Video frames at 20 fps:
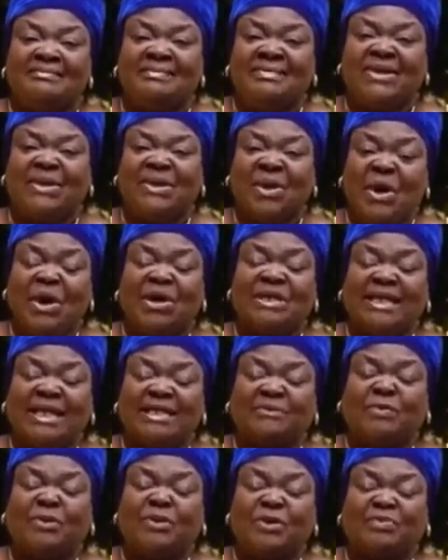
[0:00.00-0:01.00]
God
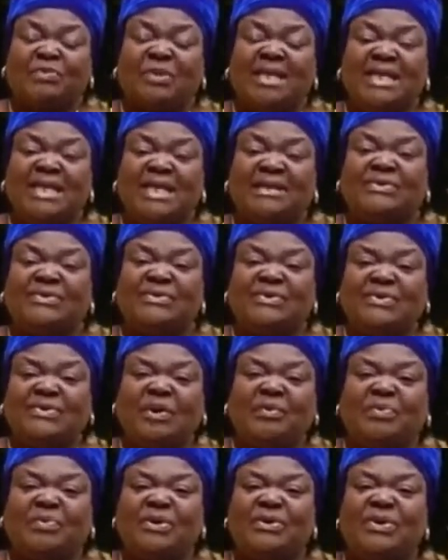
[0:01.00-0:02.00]
has put me here to
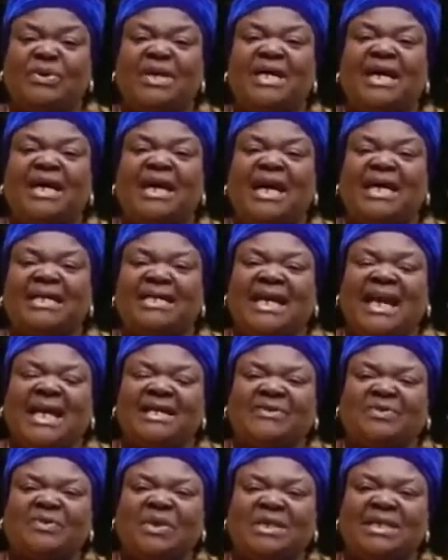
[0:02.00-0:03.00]
stop you. And
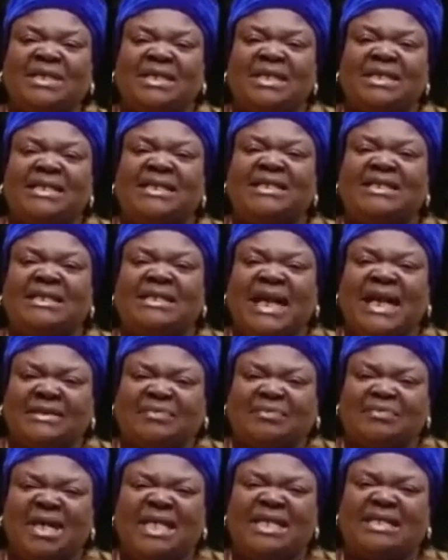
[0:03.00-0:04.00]
guess what?
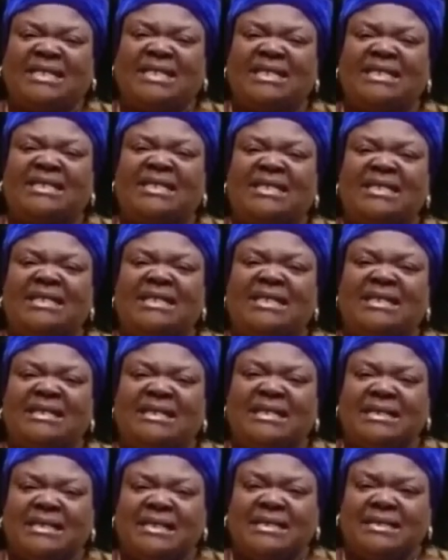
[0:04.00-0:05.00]
That meeting
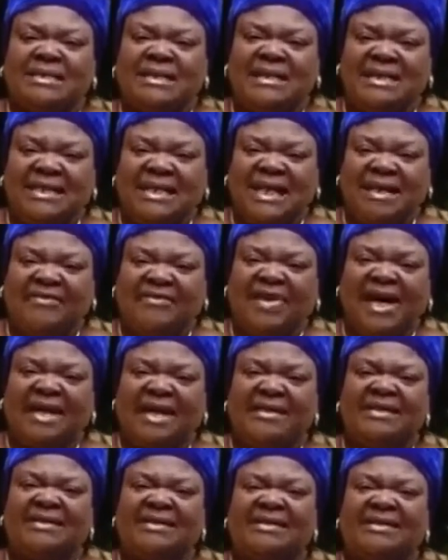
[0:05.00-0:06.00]
never
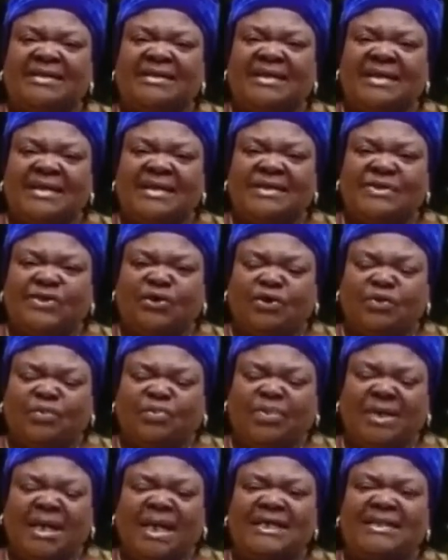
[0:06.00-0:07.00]
took
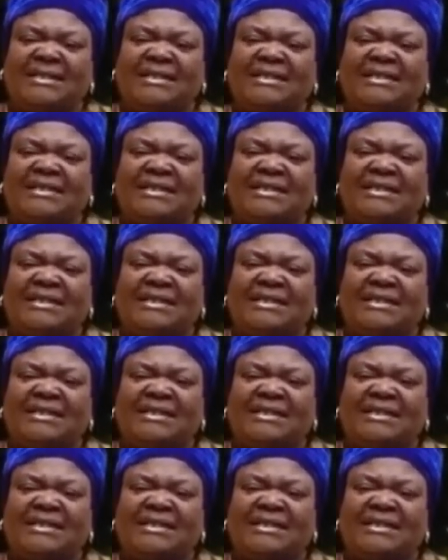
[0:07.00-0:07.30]
place